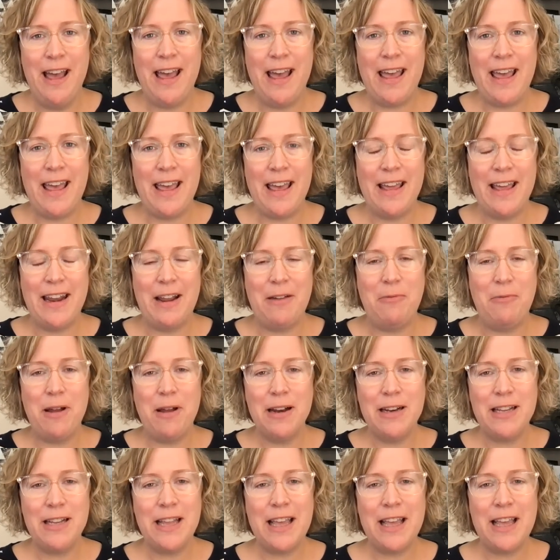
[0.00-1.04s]
And I
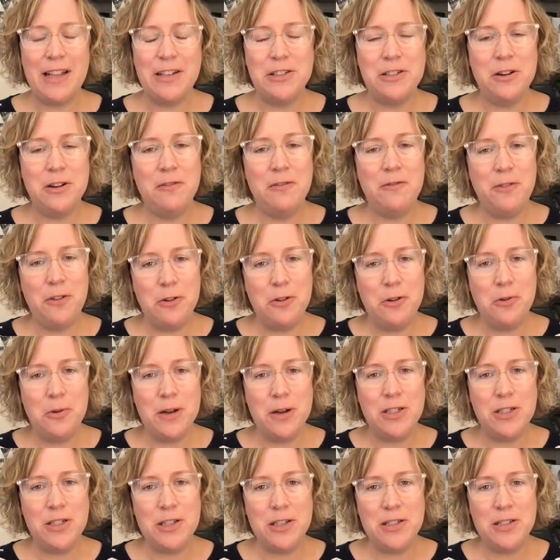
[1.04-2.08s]
wanted to answer a few
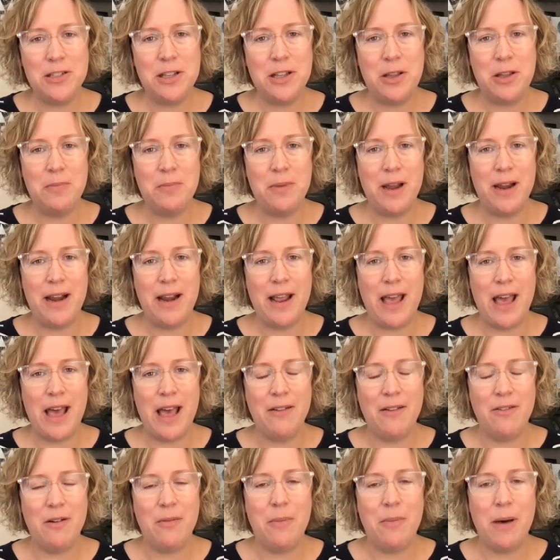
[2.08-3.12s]
questions that you might
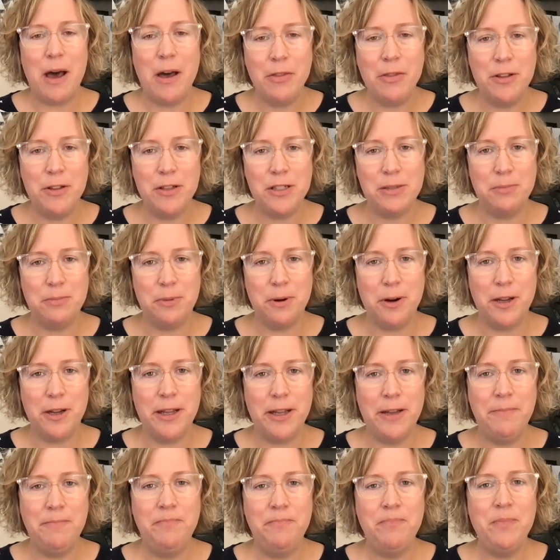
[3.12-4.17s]
have about this
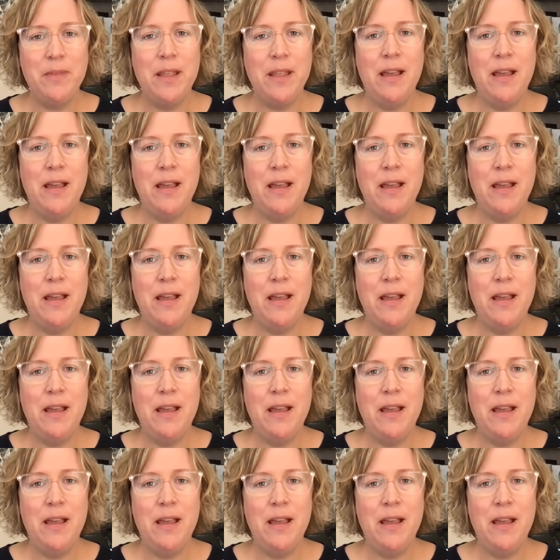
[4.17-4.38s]
market.